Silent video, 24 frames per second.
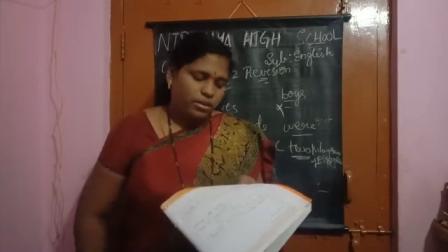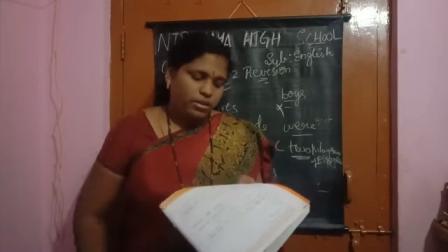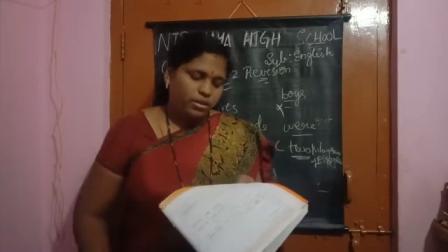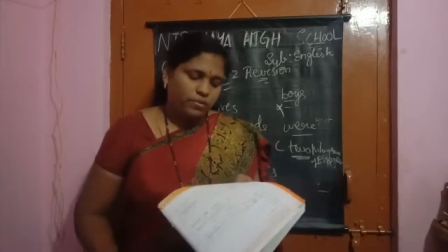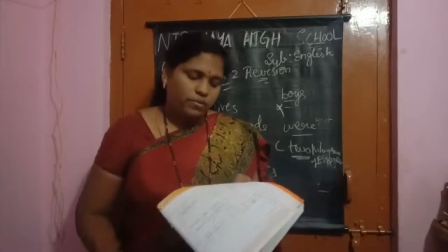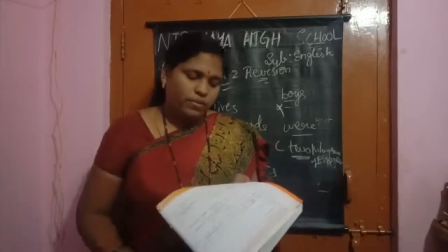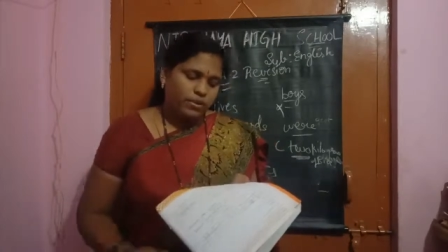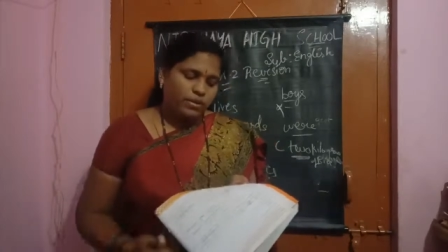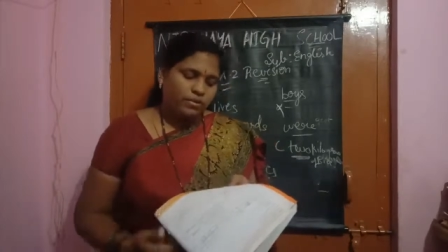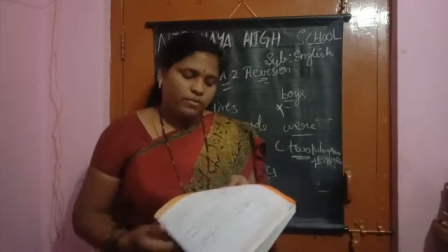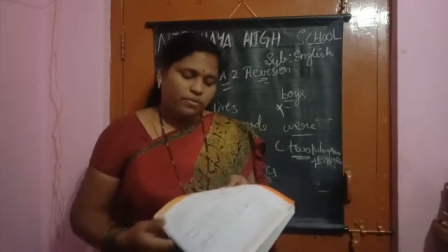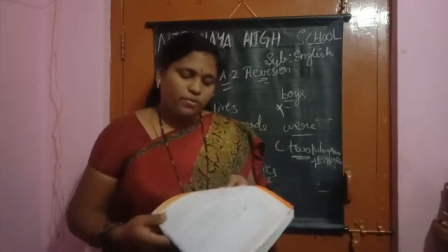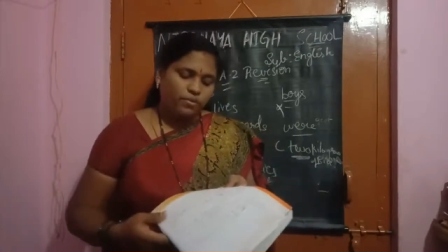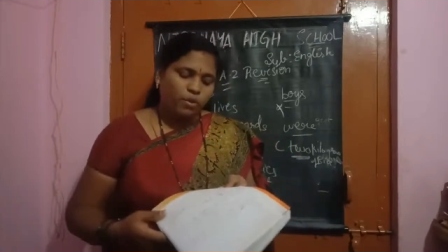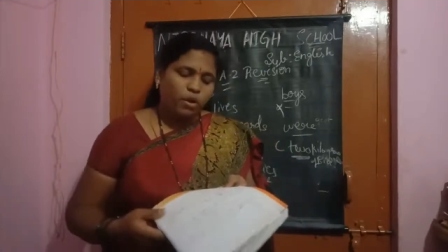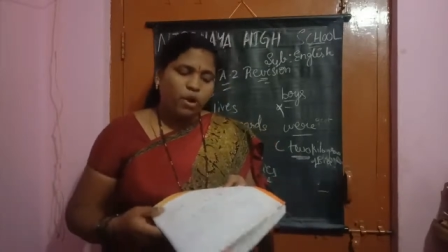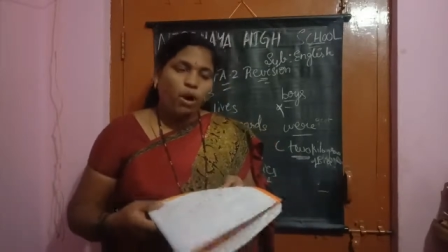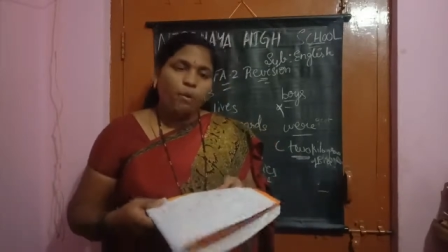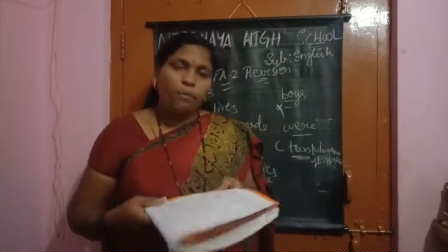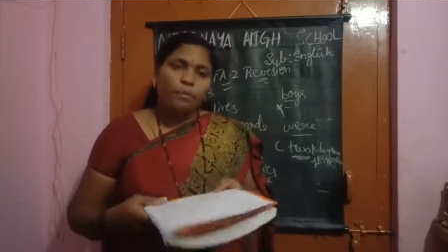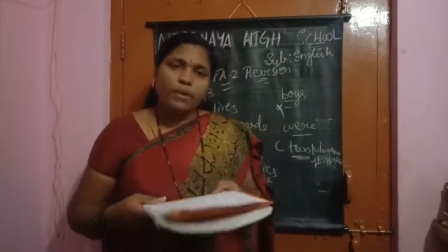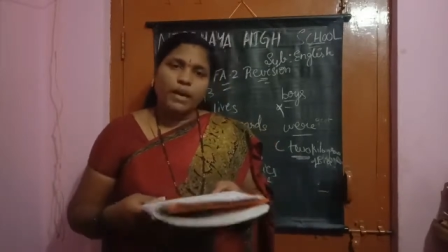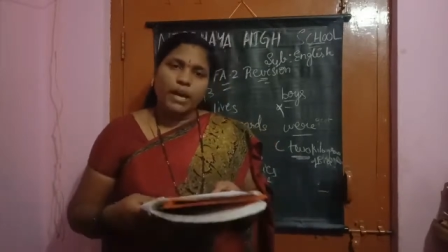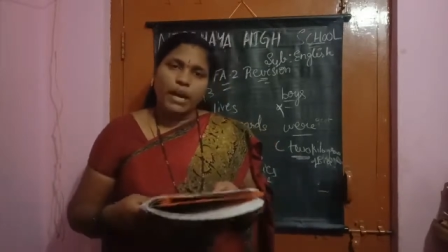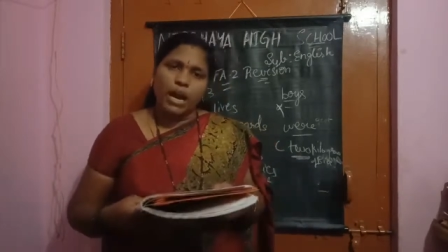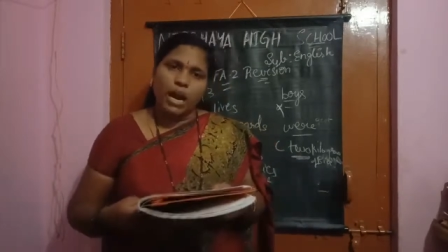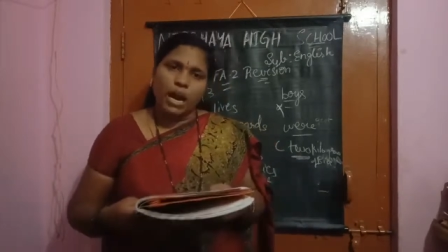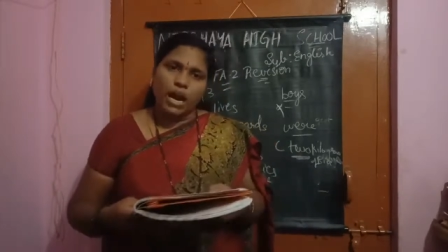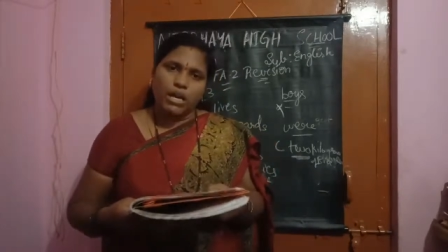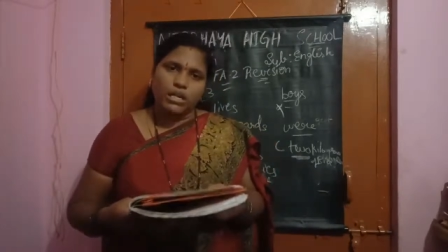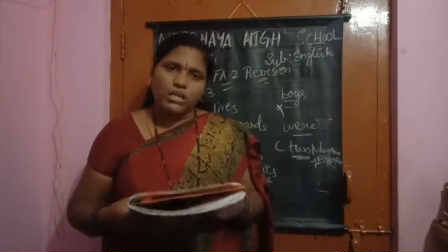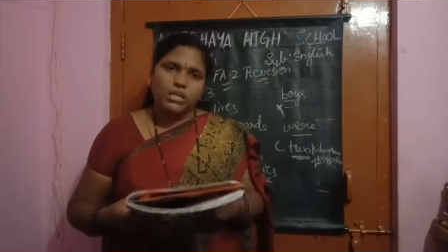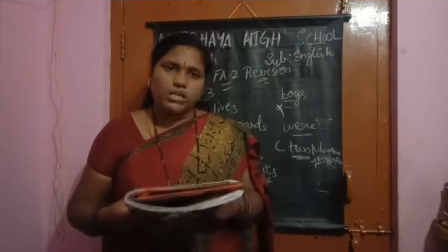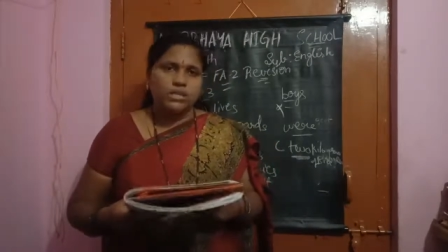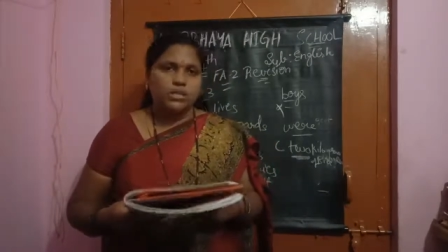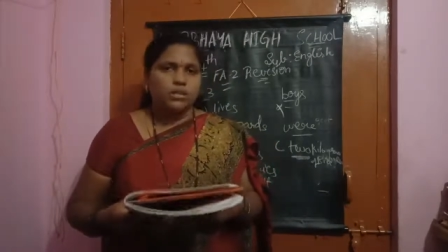With warm
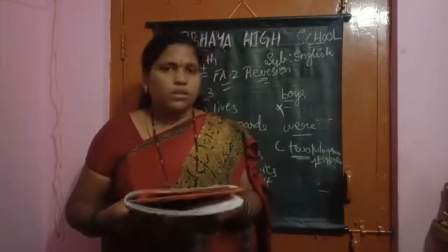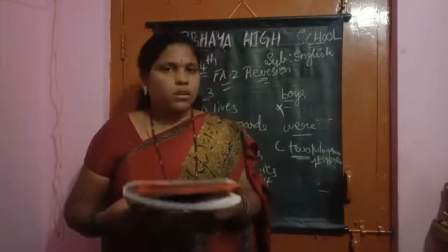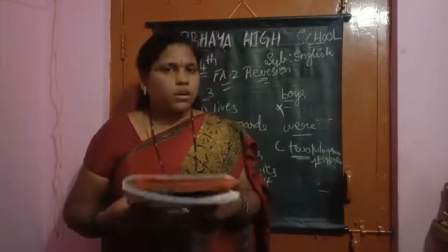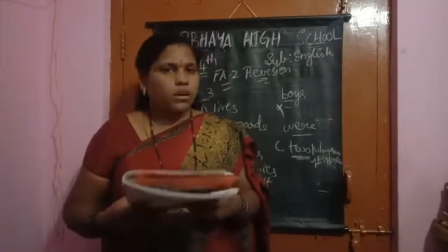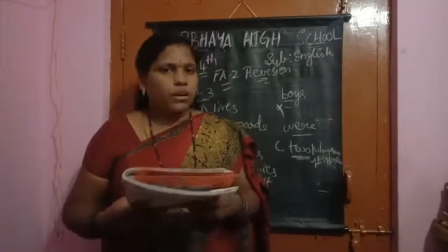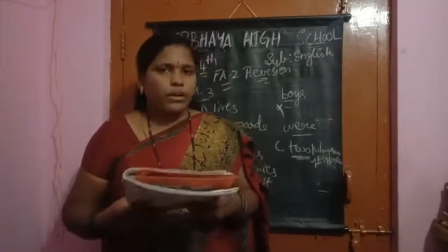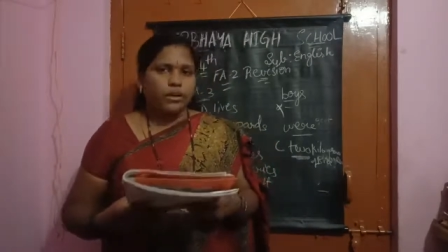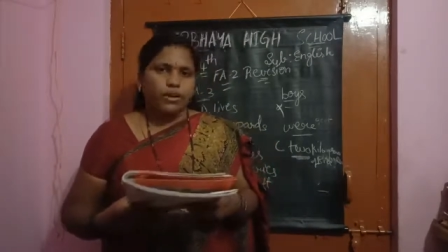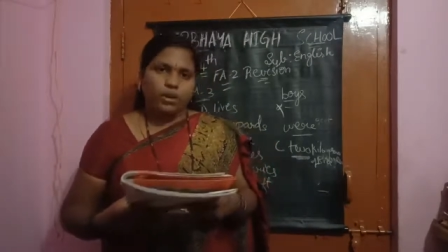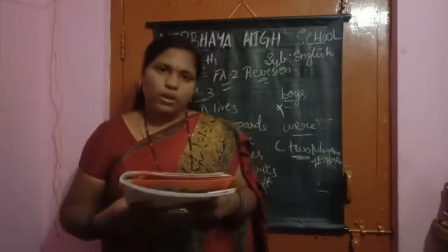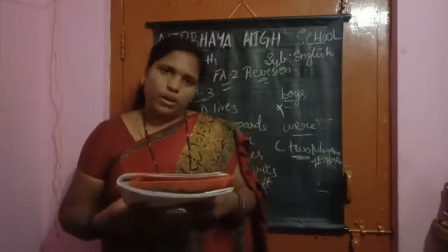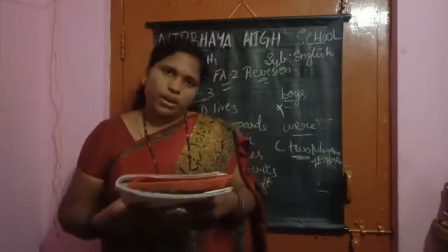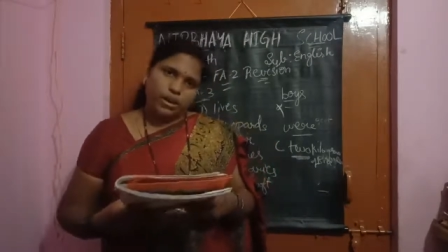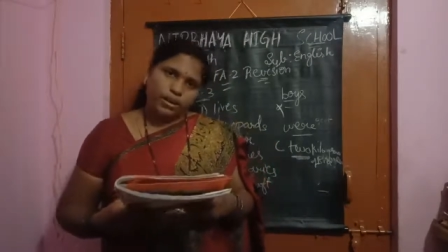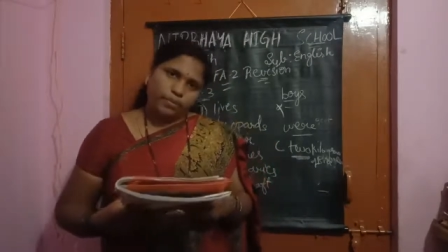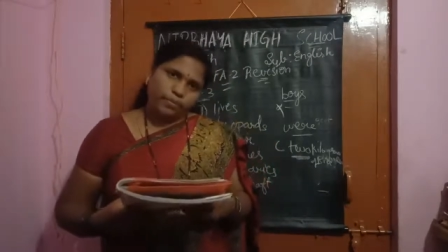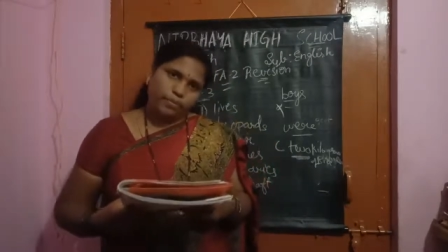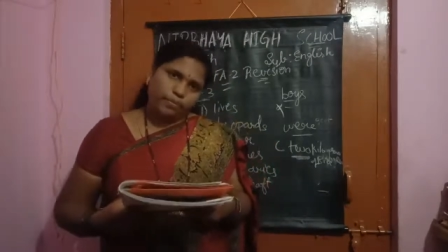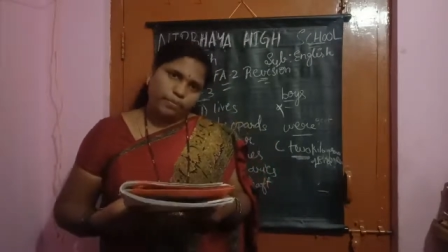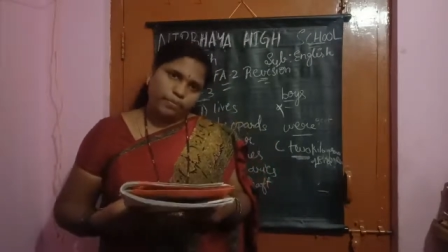regards, your name.